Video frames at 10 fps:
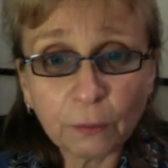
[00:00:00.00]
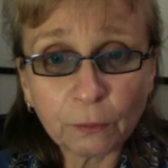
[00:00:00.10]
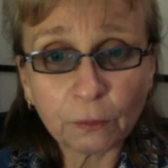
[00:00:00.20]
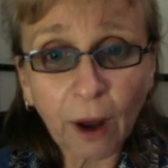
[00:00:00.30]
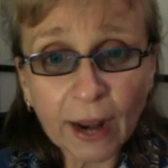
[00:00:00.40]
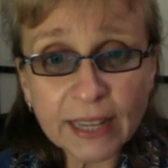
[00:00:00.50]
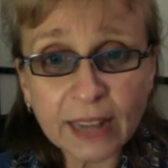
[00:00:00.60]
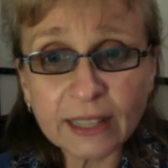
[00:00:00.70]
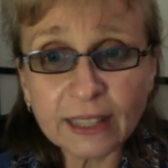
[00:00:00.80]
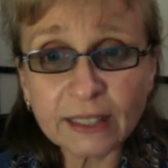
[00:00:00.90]
right
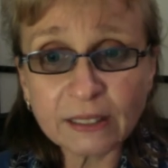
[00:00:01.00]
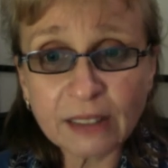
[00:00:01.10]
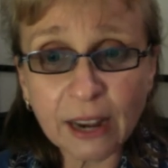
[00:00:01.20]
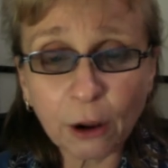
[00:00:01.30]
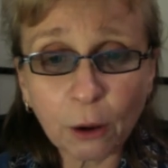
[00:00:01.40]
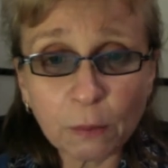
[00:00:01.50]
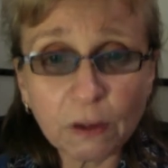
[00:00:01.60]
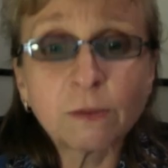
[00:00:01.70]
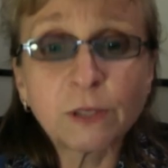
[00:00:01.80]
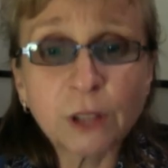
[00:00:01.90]
down to the extent of
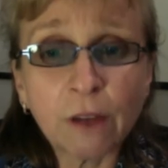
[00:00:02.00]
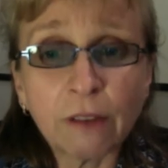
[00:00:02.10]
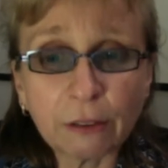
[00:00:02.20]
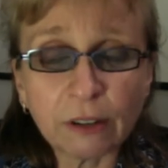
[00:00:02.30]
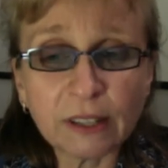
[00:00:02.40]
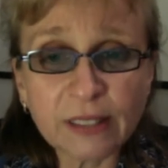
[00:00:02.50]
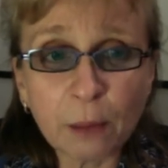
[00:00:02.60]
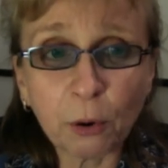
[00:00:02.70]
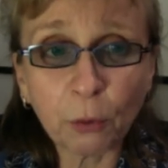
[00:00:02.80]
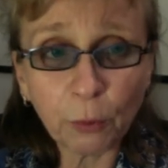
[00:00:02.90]
observing, for
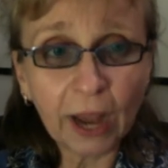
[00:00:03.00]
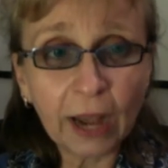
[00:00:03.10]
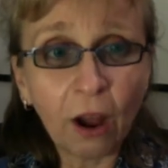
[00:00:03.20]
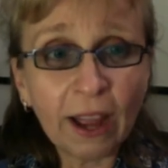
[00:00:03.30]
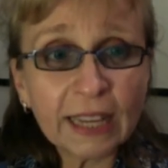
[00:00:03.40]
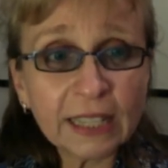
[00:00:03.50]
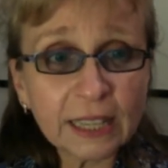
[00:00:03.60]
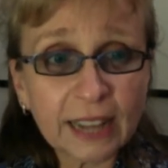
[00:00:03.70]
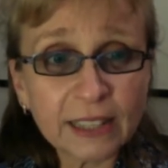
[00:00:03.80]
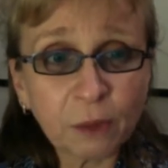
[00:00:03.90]
example, when I
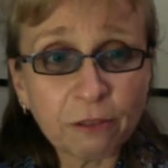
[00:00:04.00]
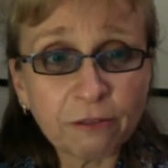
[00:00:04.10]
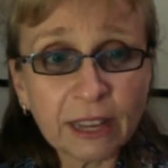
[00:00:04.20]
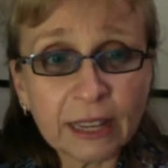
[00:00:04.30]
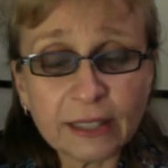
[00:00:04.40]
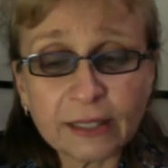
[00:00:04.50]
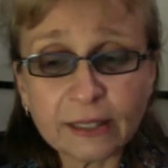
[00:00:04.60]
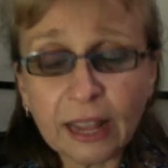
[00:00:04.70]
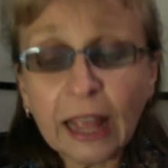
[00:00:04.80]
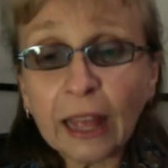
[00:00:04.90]
interlace my
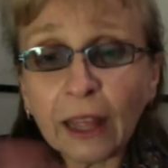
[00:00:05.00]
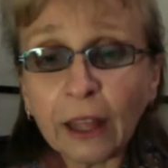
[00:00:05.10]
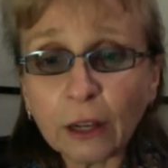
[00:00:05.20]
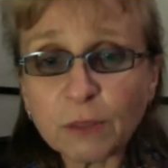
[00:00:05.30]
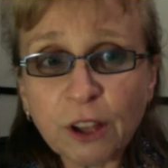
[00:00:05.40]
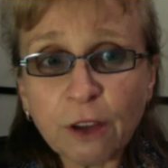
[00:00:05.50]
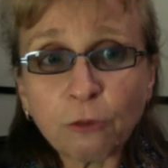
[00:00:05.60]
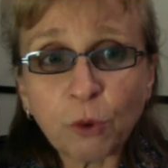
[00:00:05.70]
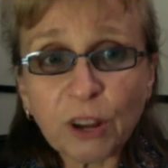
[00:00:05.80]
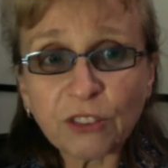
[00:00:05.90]
fingers, he'll observe
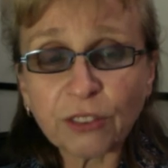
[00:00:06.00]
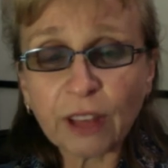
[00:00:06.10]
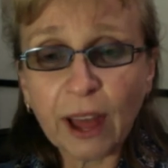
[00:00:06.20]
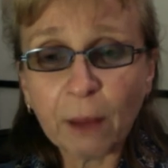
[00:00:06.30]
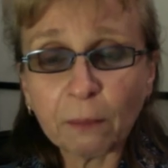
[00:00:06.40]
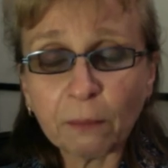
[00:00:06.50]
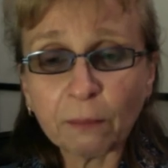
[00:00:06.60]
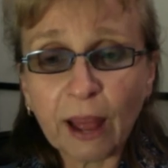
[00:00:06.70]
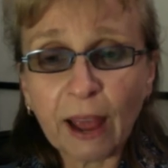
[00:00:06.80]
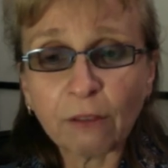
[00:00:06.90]
which thumb
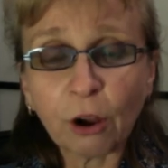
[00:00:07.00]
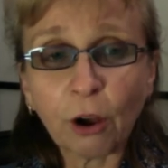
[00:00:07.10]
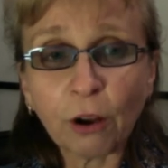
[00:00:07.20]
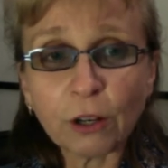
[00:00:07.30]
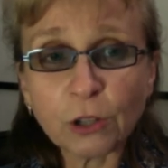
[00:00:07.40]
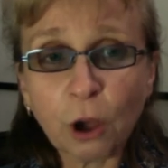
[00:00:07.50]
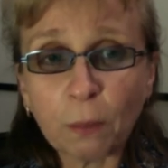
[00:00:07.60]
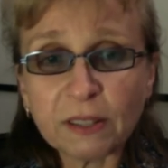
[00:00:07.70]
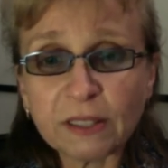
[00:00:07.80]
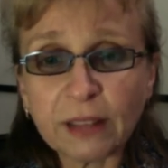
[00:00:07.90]
have I got on
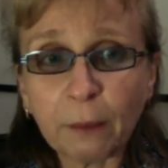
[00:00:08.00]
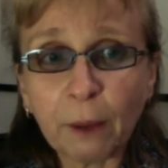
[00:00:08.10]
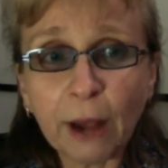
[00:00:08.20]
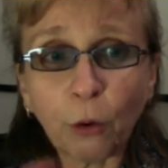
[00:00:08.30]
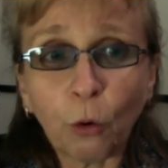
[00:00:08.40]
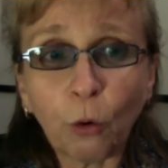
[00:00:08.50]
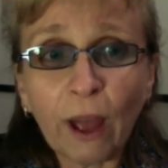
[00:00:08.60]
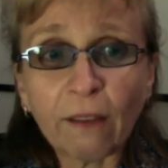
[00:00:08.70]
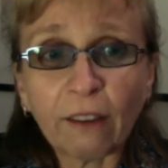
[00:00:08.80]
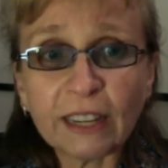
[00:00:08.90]
top. Is it that one, or
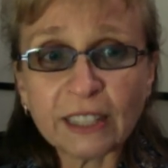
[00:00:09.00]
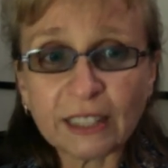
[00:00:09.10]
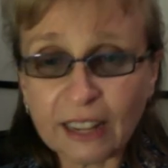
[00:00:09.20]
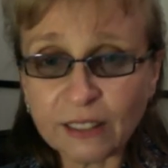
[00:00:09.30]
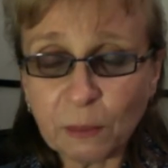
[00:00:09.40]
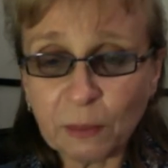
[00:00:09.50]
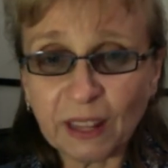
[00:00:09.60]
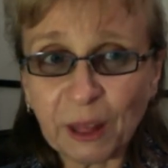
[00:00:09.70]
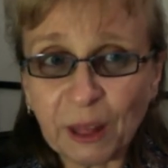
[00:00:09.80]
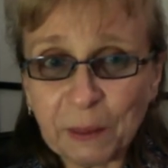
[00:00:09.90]
have I interlaced them
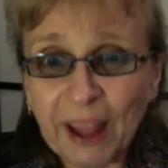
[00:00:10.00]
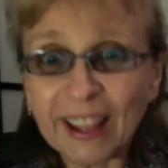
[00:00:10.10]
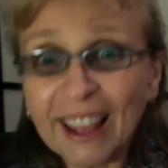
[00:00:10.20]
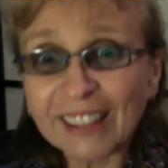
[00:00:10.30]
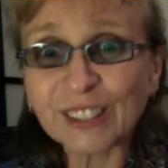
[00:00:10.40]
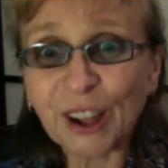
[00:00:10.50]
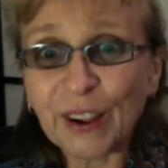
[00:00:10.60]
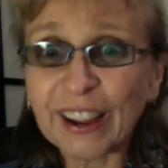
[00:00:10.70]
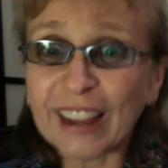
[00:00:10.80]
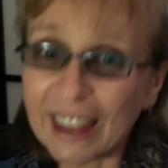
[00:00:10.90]
the other way?
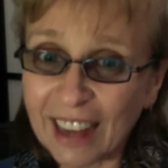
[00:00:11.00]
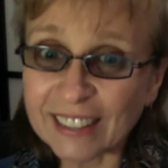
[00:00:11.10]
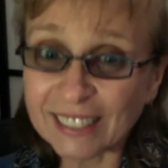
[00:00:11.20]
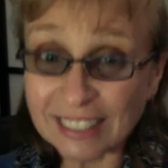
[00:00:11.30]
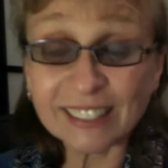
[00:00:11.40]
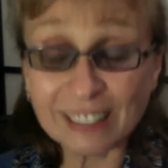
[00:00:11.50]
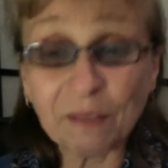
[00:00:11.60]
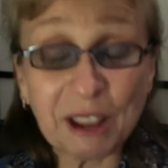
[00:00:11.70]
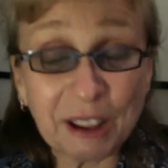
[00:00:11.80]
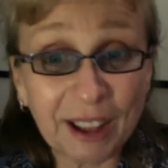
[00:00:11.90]
So again, that is
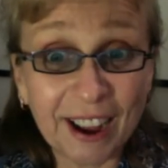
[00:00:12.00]
something